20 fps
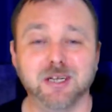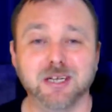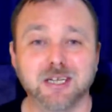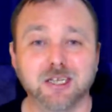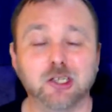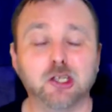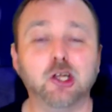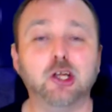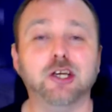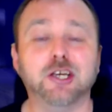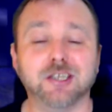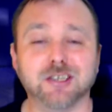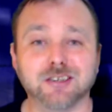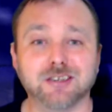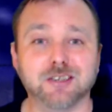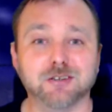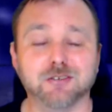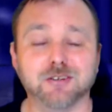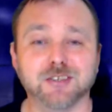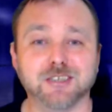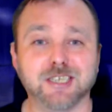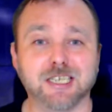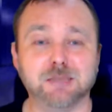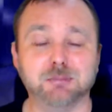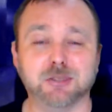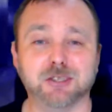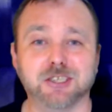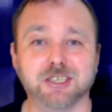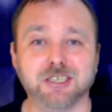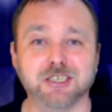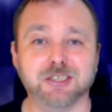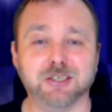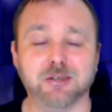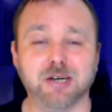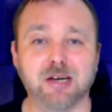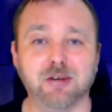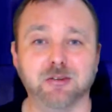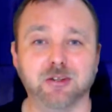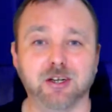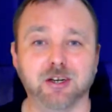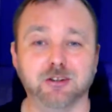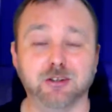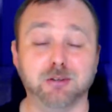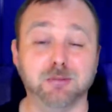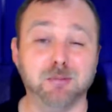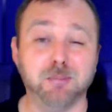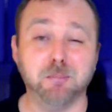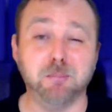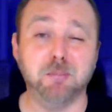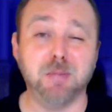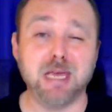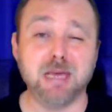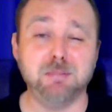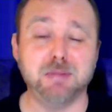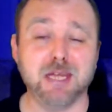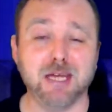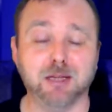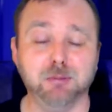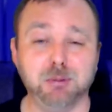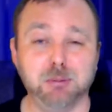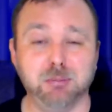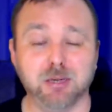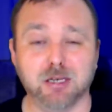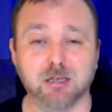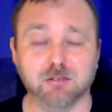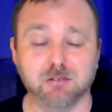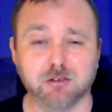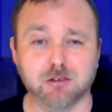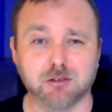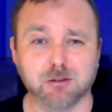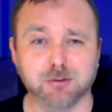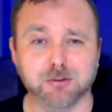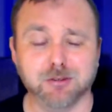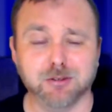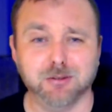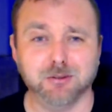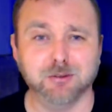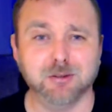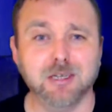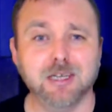look at the different types of things that are out there, then maybe that'll be beneficial to you.